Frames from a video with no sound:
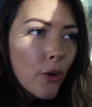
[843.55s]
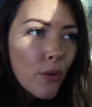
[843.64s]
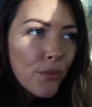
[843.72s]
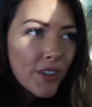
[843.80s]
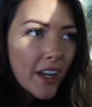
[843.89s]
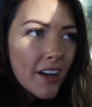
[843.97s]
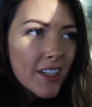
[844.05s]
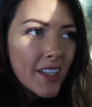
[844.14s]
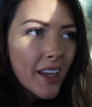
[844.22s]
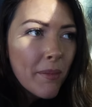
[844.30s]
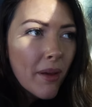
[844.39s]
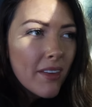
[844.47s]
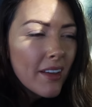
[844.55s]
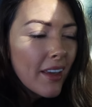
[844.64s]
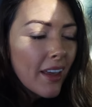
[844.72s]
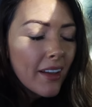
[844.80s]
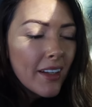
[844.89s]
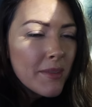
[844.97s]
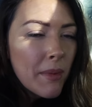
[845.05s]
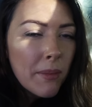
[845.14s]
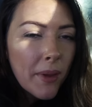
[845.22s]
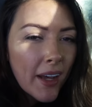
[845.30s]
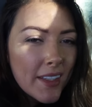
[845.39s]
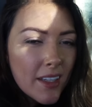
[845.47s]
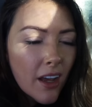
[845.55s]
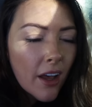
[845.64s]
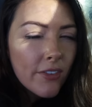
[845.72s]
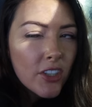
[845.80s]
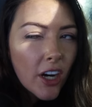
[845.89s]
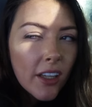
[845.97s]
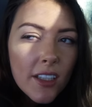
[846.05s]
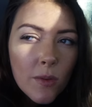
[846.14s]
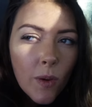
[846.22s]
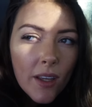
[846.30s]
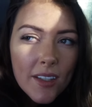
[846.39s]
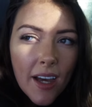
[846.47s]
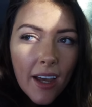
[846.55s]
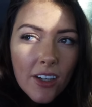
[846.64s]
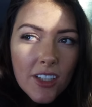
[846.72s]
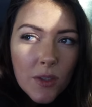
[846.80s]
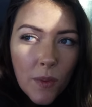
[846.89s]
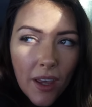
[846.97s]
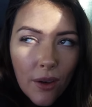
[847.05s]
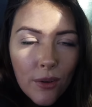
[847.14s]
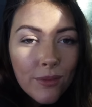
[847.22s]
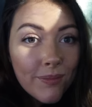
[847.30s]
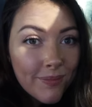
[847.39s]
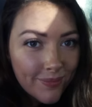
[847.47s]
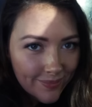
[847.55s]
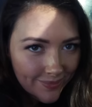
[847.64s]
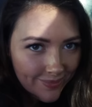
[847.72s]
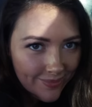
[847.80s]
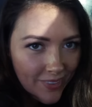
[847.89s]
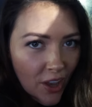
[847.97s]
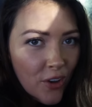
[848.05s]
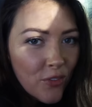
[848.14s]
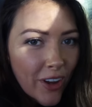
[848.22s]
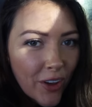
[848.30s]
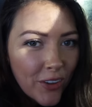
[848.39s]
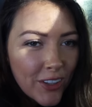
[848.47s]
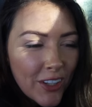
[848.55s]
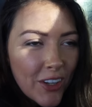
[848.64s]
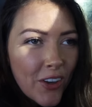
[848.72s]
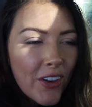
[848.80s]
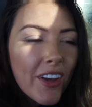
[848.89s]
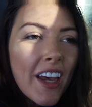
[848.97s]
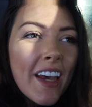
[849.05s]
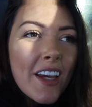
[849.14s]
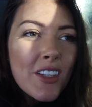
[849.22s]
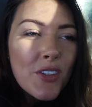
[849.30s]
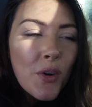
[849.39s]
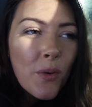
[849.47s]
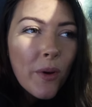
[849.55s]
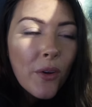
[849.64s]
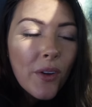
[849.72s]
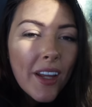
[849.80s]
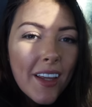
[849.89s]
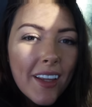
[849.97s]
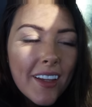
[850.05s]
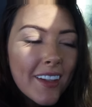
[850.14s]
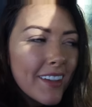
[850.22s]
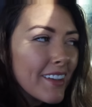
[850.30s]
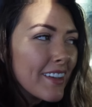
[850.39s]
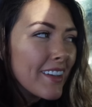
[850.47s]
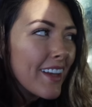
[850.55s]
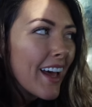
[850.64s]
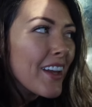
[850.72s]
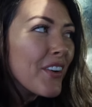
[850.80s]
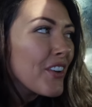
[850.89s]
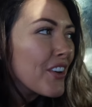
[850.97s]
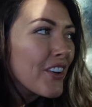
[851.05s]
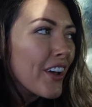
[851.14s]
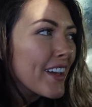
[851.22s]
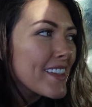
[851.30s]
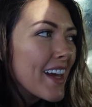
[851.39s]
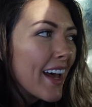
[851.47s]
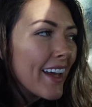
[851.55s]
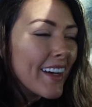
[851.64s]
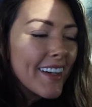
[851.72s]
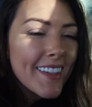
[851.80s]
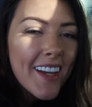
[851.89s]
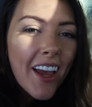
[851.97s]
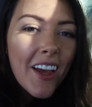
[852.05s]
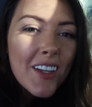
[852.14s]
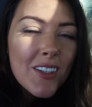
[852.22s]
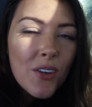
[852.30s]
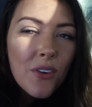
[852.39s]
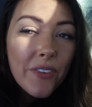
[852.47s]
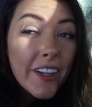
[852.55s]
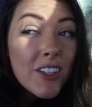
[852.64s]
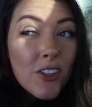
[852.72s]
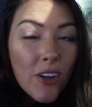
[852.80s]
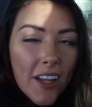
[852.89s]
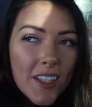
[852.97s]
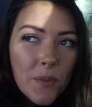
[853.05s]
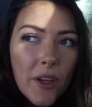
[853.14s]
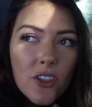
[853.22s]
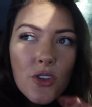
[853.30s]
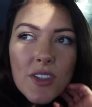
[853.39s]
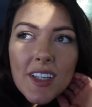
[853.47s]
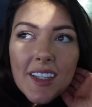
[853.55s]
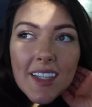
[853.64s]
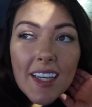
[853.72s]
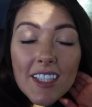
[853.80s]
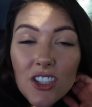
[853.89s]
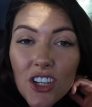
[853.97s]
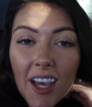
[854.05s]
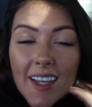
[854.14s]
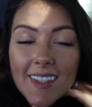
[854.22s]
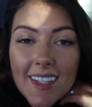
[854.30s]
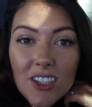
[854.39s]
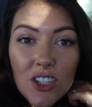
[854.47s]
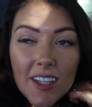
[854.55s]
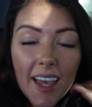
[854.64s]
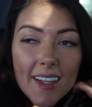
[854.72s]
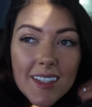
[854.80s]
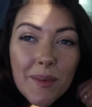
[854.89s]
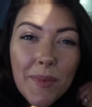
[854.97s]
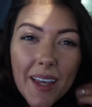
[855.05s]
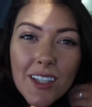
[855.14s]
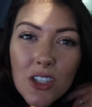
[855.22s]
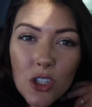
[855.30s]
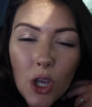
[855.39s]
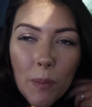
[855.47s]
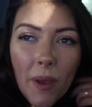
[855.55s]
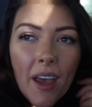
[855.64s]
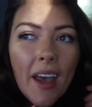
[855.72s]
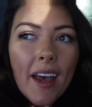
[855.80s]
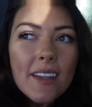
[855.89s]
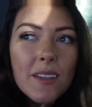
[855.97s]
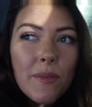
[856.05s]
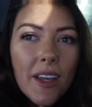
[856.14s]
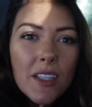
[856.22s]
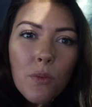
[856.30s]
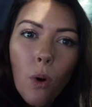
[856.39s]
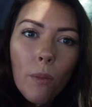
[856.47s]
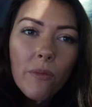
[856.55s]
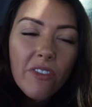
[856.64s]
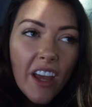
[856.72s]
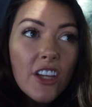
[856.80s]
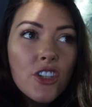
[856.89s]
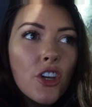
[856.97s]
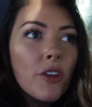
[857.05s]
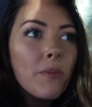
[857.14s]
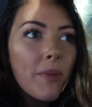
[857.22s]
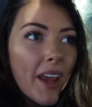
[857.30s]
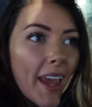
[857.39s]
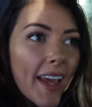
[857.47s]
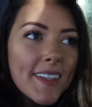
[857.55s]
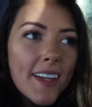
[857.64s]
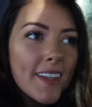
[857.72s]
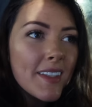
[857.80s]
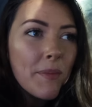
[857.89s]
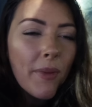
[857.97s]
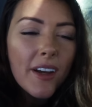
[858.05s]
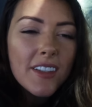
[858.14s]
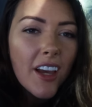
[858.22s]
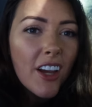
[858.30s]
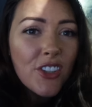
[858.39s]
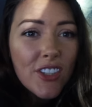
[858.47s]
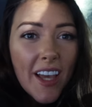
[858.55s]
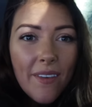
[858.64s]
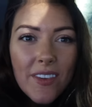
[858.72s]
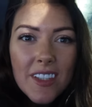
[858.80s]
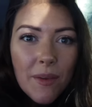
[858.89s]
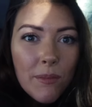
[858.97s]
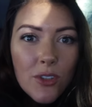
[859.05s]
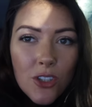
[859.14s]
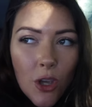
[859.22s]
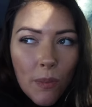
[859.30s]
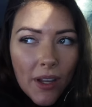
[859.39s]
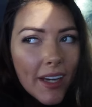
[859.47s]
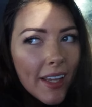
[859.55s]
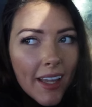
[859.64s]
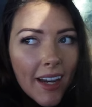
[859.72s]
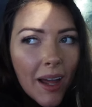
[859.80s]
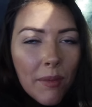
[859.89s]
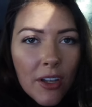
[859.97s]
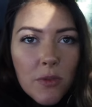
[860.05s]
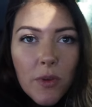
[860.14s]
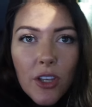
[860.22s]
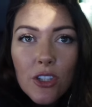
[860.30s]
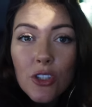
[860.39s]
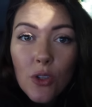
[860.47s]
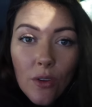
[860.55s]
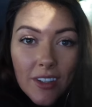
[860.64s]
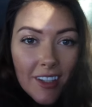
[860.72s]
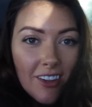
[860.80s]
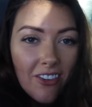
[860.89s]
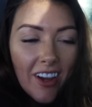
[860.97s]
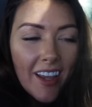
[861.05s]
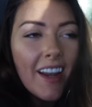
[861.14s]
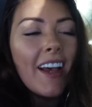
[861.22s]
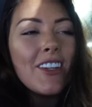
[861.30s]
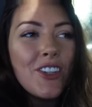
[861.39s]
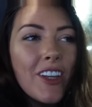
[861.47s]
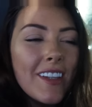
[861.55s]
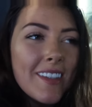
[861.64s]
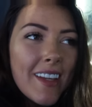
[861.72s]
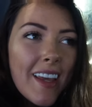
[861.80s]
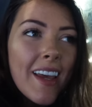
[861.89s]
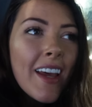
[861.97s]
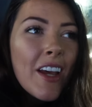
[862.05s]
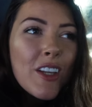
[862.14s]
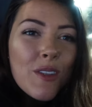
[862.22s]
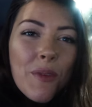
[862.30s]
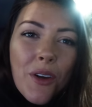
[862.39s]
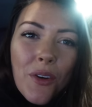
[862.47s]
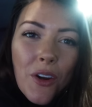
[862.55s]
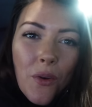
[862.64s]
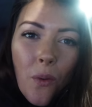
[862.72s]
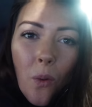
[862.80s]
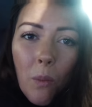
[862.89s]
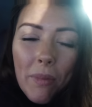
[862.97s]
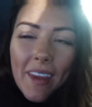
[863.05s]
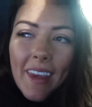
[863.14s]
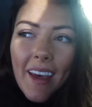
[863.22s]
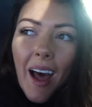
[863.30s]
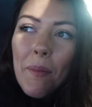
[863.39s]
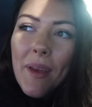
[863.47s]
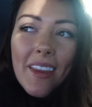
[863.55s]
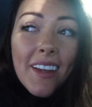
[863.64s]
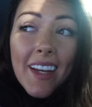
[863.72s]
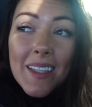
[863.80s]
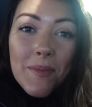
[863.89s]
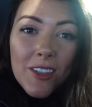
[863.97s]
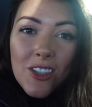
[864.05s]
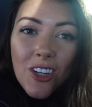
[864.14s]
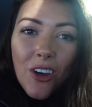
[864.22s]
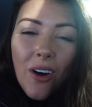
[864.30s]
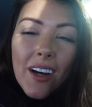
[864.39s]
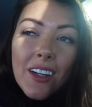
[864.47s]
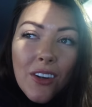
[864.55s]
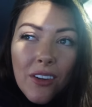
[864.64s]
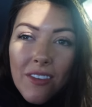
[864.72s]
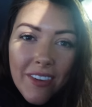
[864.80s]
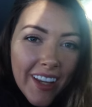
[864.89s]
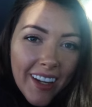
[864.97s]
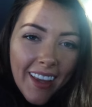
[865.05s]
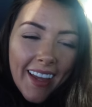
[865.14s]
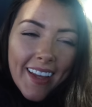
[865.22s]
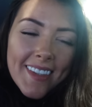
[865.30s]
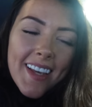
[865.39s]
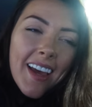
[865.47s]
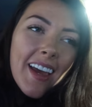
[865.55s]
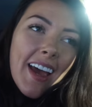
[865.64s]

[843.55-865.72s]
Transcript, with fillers: to go for dinner tonight, but I think Ella's maybe had enough, Charlie's quite tired as well. Right on cue. So we're going to tired. I know you're not tired. So Fraser's going to Waitrose because he suggested just getting some nice soup and some nice warm fresh cooked bread and some butter and just having some soup and heating up because we get soaked in the rain as you can see. So we're going to go home, heat up, get the Christmas tree on and all the fairy lights